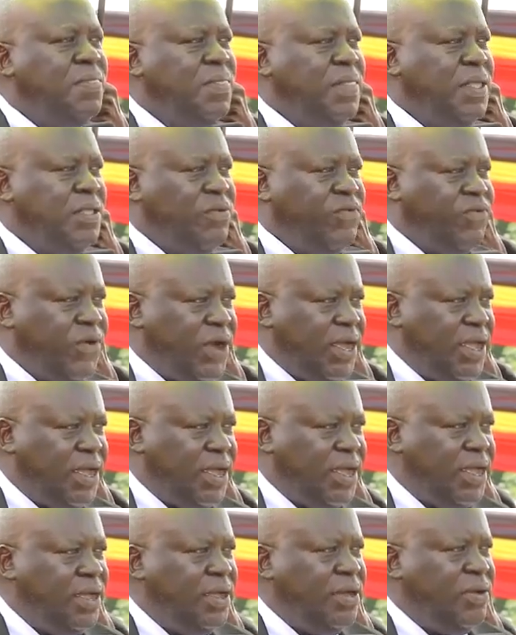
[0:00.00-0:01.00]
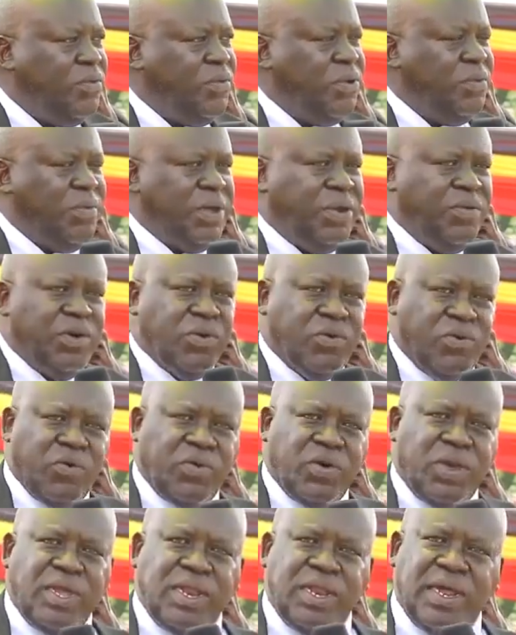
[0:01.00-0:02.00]
there's fire, women were
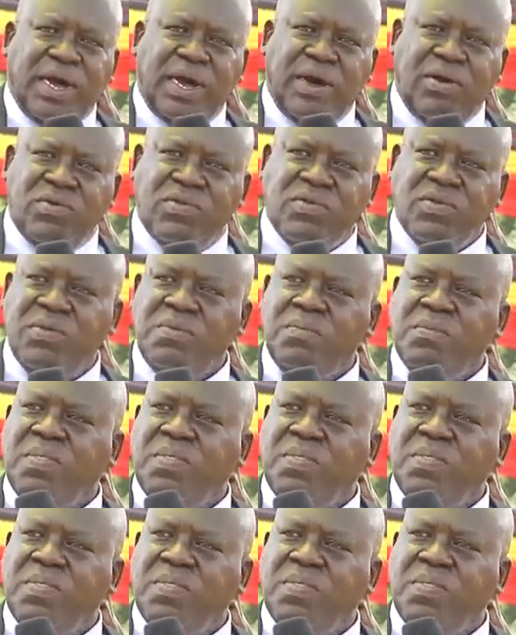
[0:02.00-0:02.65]
cooking in the house.